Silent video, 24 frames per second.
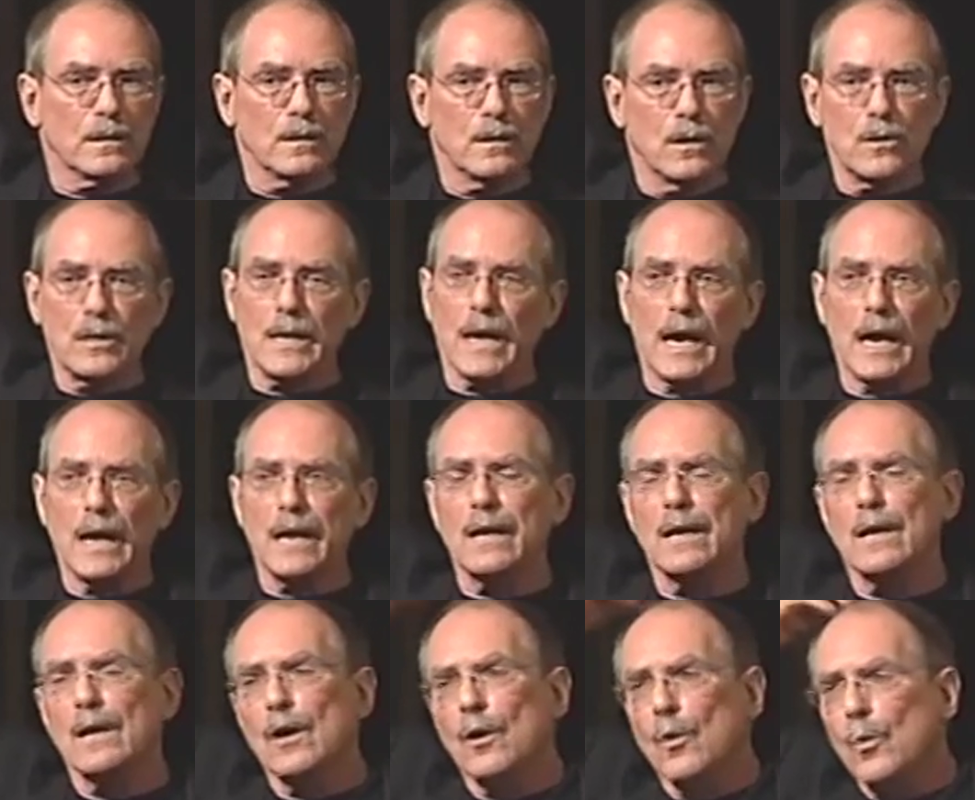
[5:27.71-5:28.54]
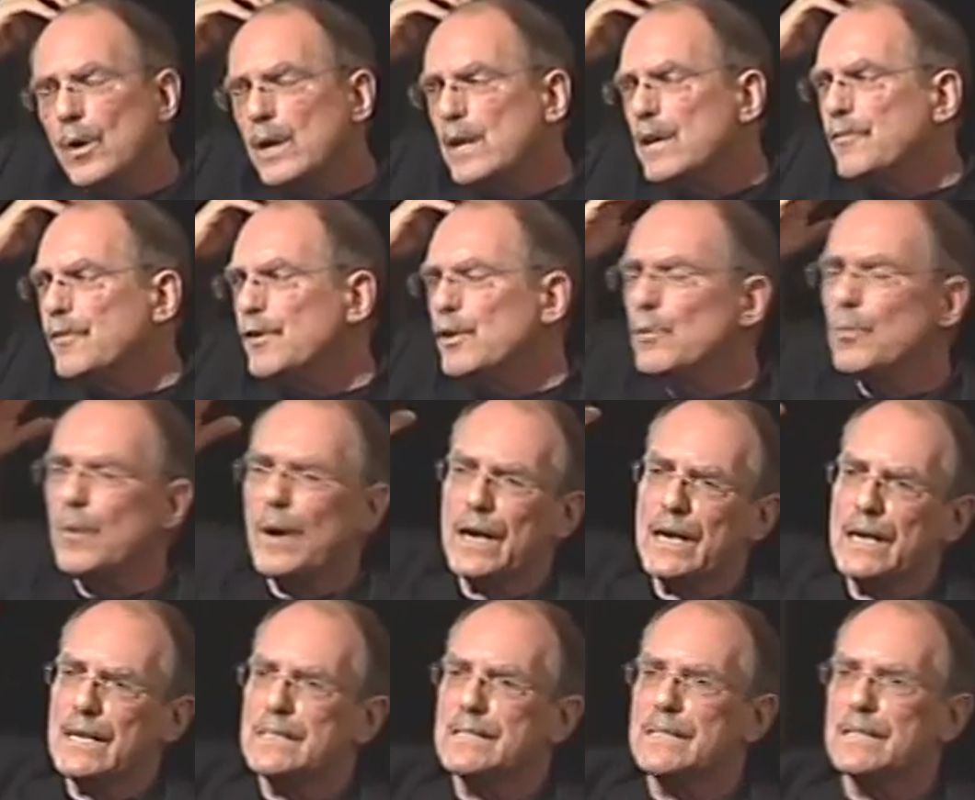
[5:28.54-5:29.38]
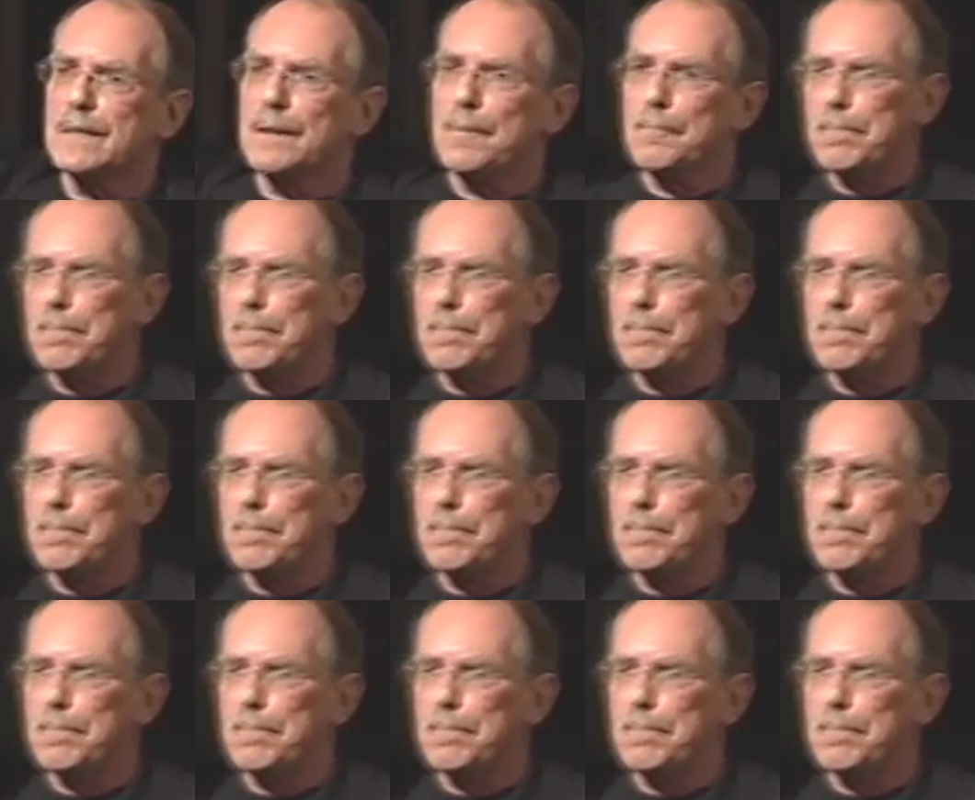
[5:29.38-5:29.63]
Okay. What if you went into the